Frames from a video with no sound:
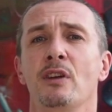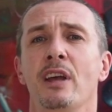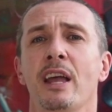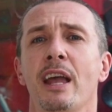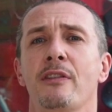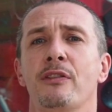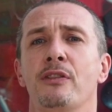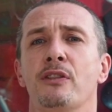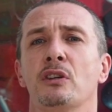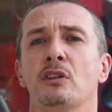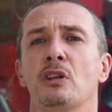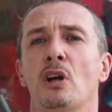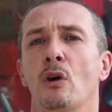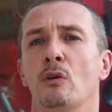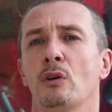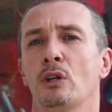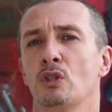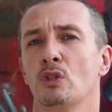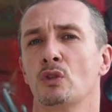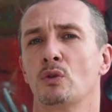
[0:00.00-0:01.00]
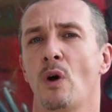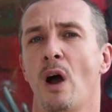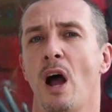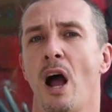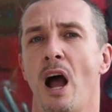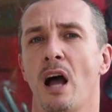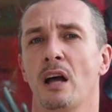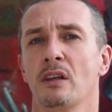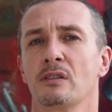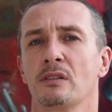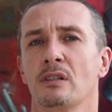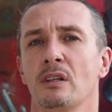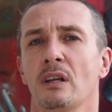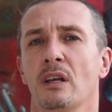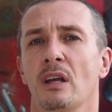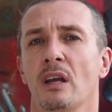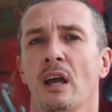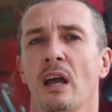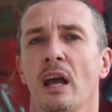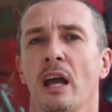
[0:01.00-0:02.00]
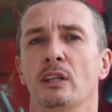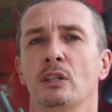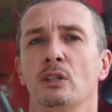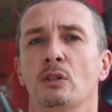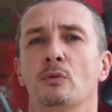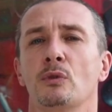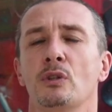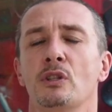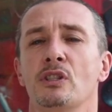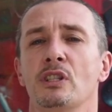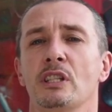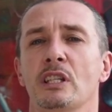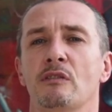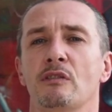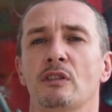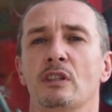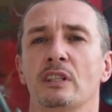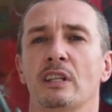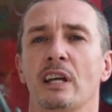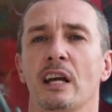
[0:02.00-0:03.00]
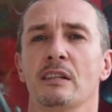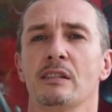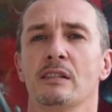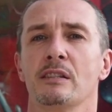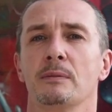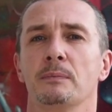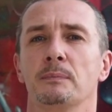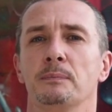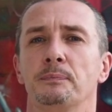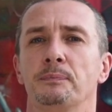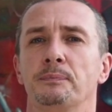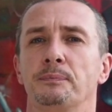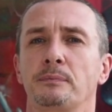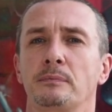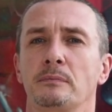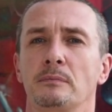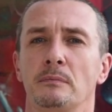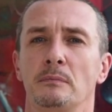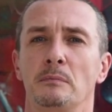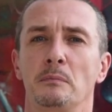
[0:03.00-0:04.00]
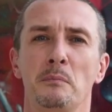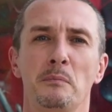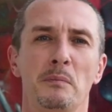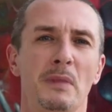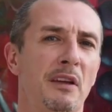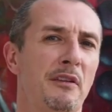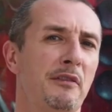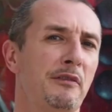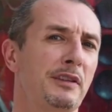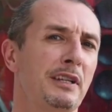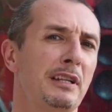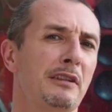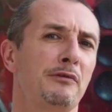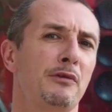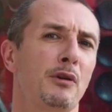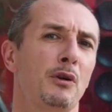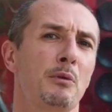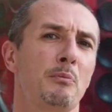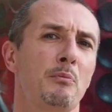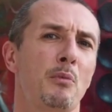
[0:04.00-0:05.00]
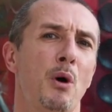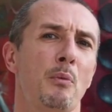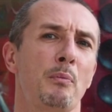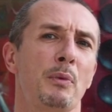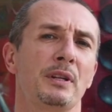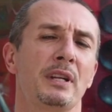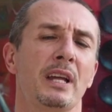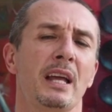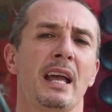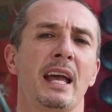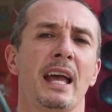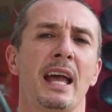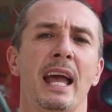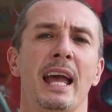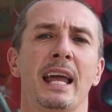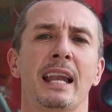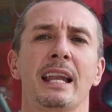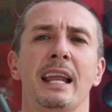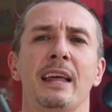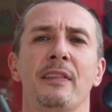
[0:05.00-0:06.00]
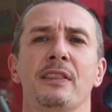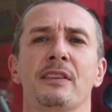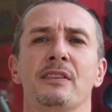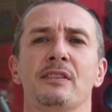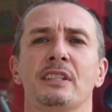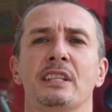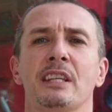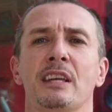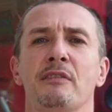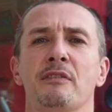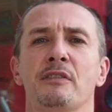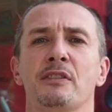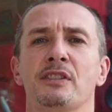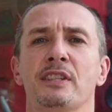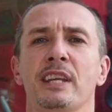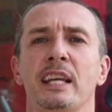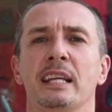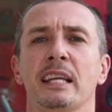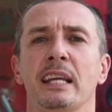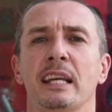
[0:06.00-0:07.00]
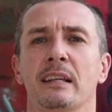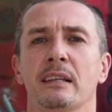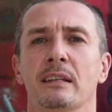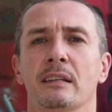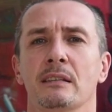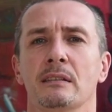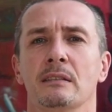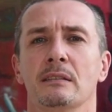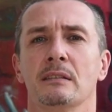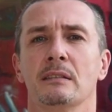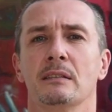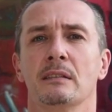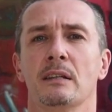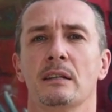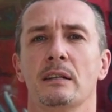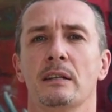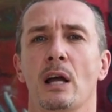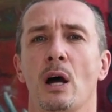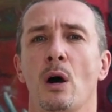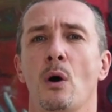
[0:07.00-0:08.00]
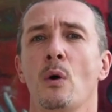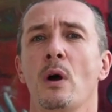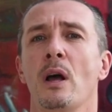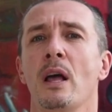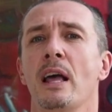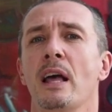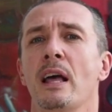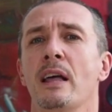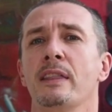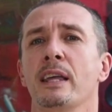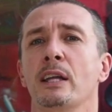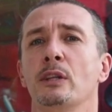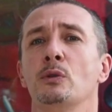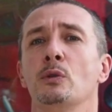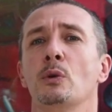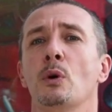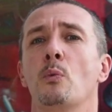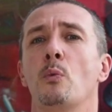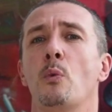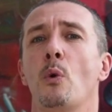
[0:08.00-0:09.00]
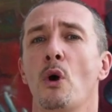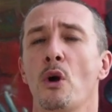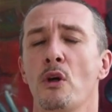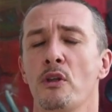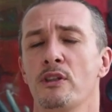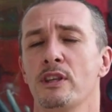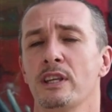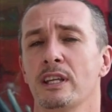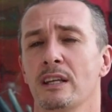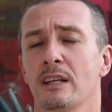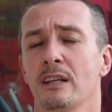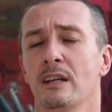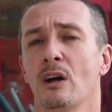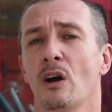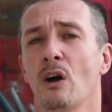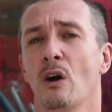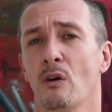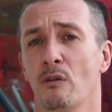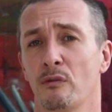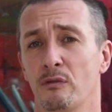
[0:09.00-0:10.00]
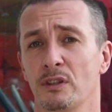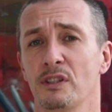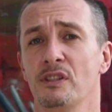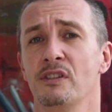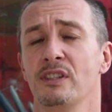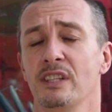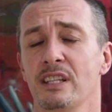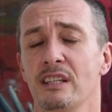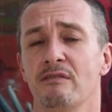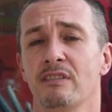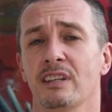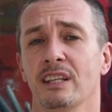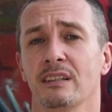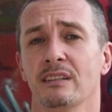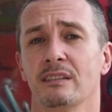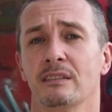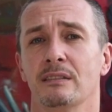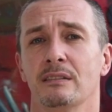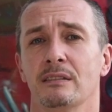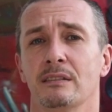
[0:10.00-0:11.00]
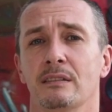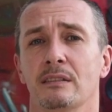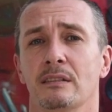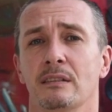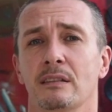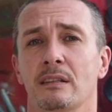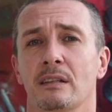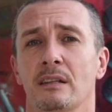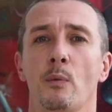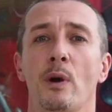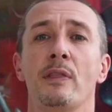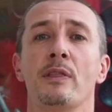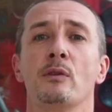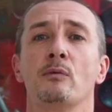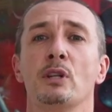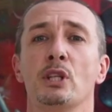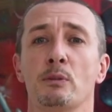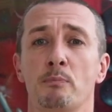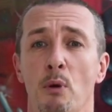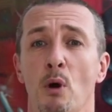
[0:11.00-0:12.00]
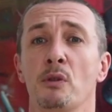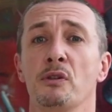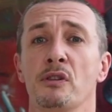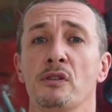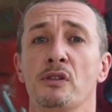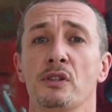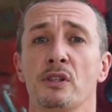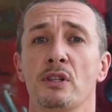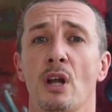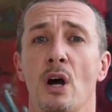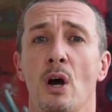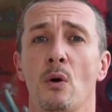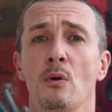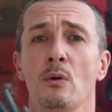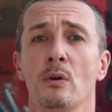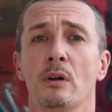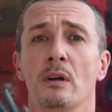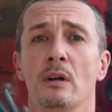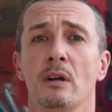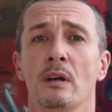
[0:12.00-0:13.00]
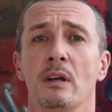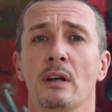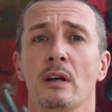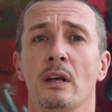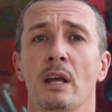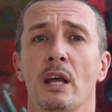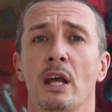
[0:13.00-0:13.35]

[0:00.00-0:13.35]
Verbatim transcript: If you had the courage to ask and you received a yes, feel for a moment and let this gift sink in. Know that you are worthy of receiving. And when the response is a no,